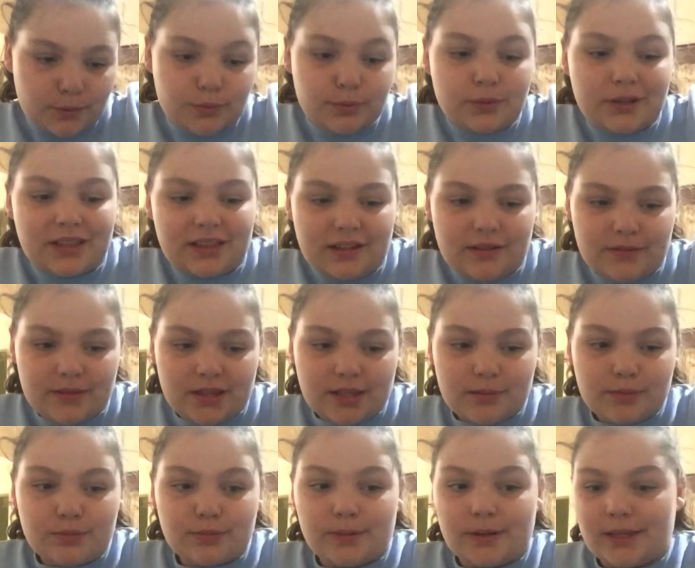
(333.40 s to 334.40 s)
Really,
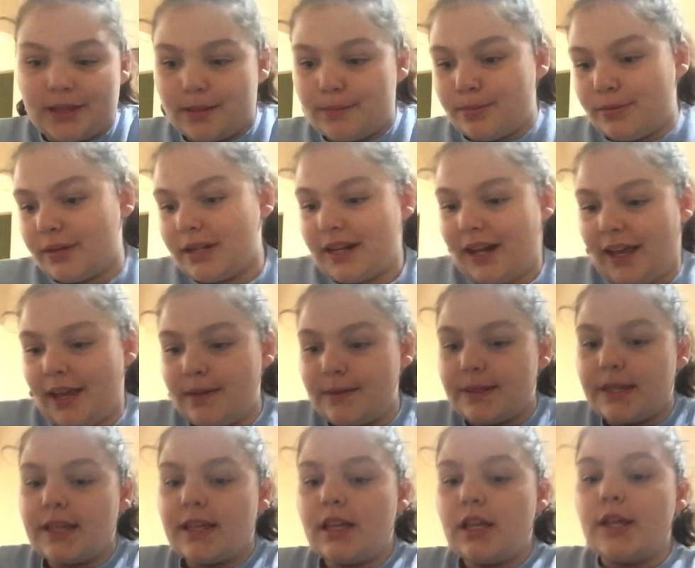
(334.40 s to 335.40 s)
really, really pretty.
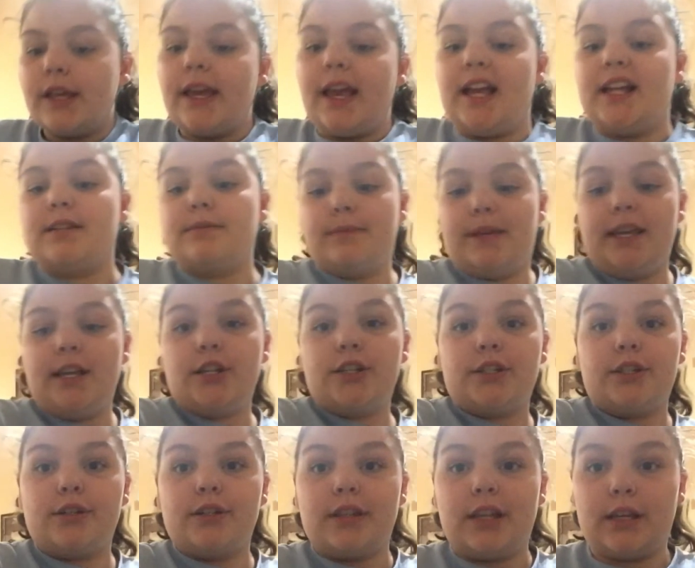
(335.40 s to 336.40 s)
And make
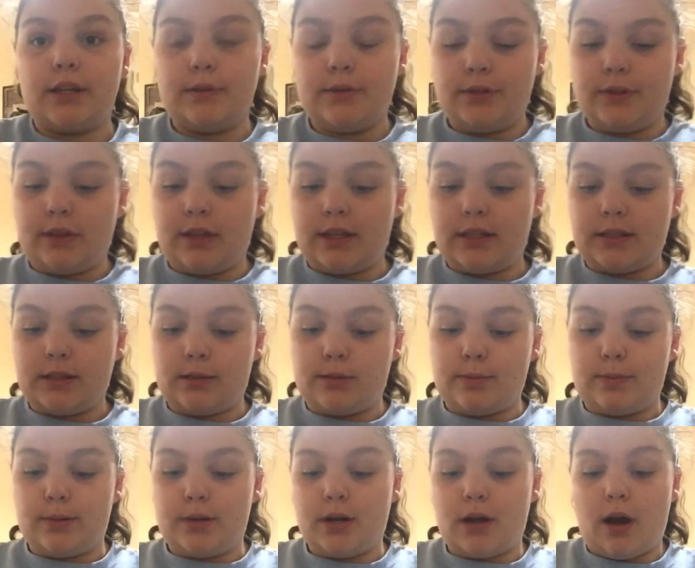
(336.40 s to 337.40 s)
sure that you do this, you
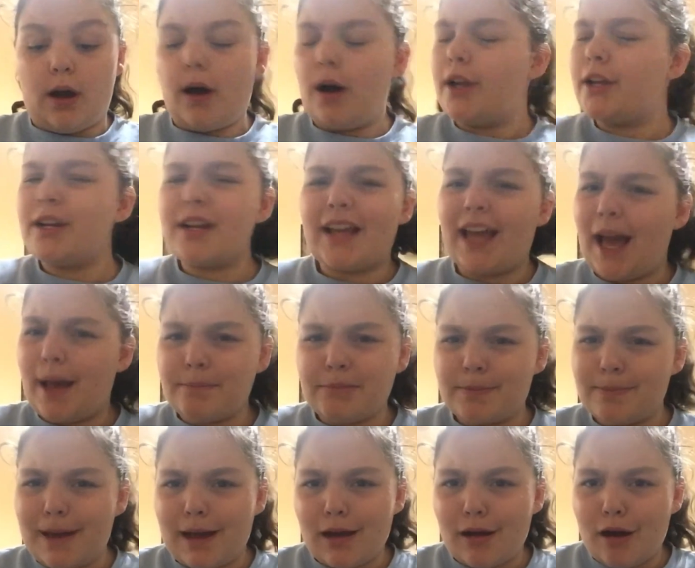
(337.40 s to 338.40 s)
put all your caps
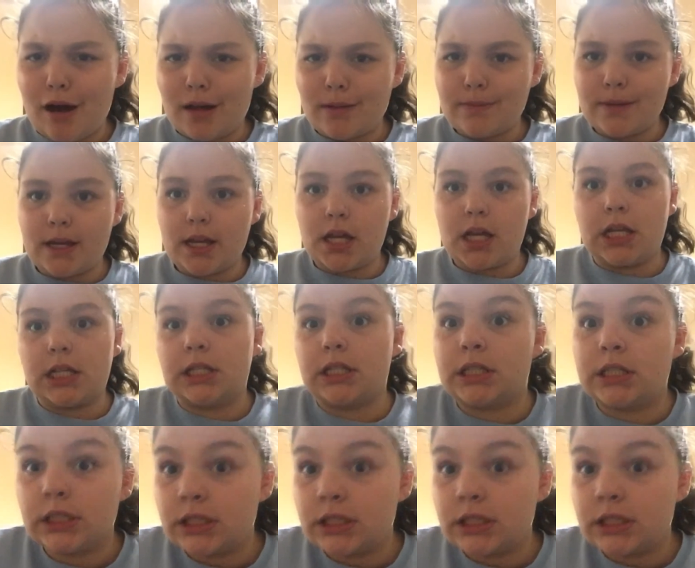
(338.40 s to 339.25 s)
back on because